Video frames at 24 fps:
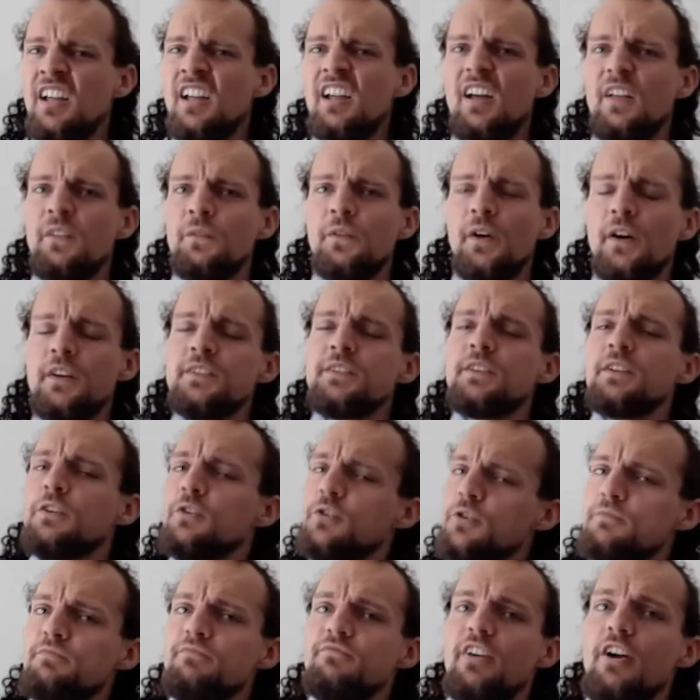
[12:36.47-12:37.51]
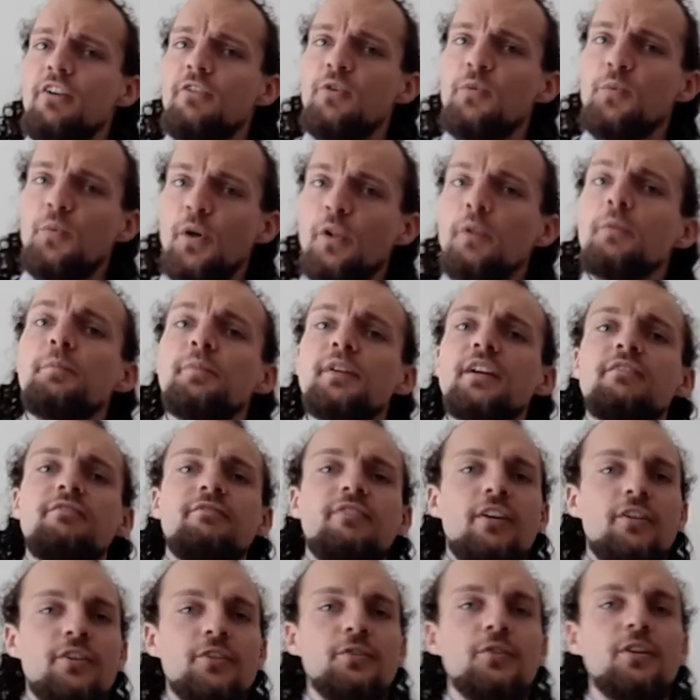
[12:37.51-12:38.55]
And thus it could very well be a
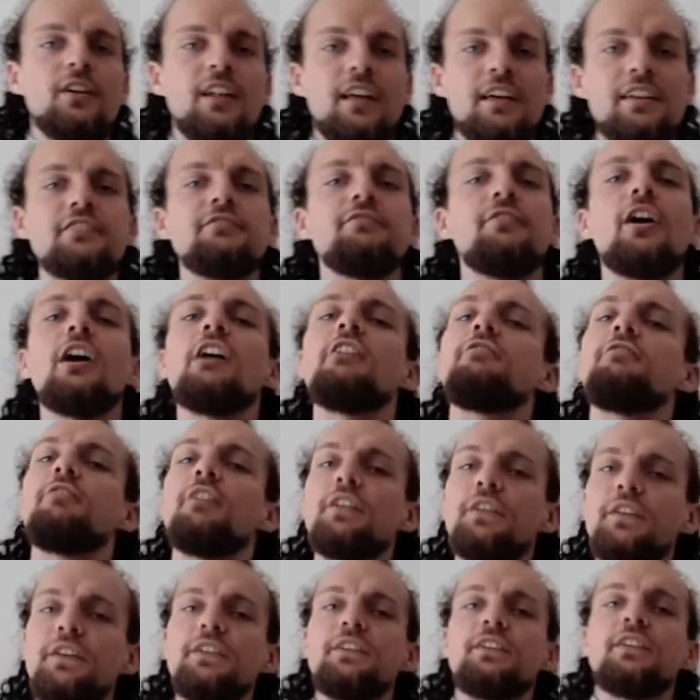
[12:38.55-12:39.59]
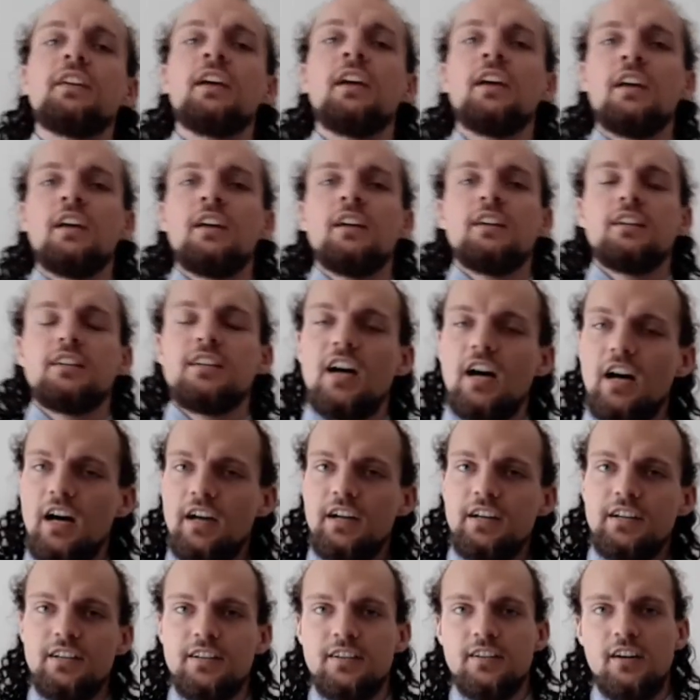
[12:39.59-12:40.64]
very good classifier for this
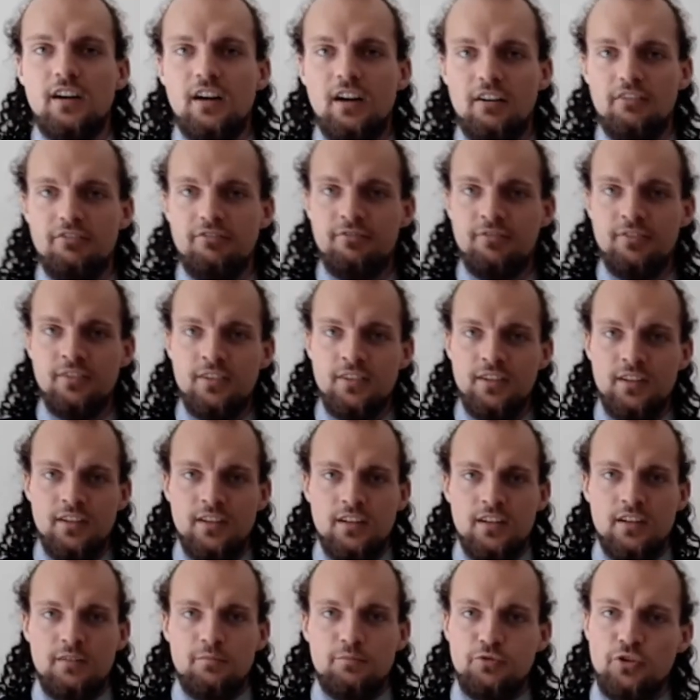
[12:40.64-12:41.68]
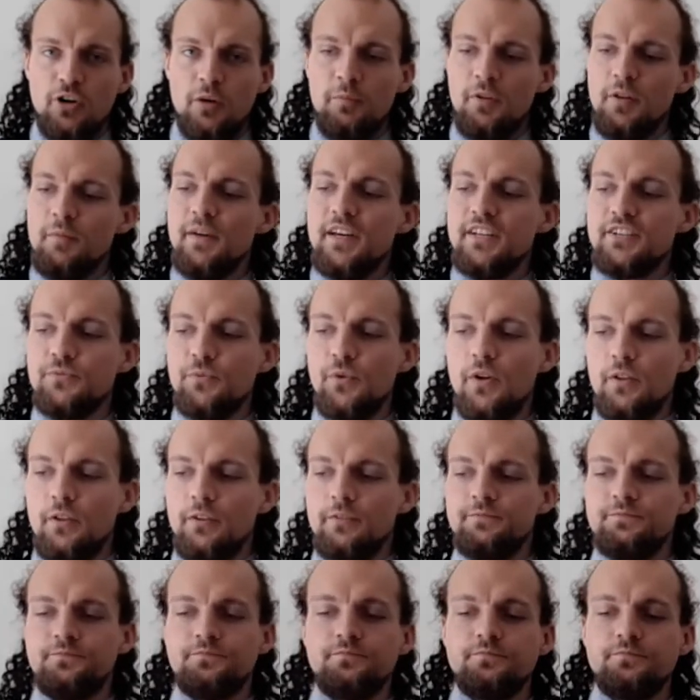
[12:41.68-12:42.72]
kind of problem as well.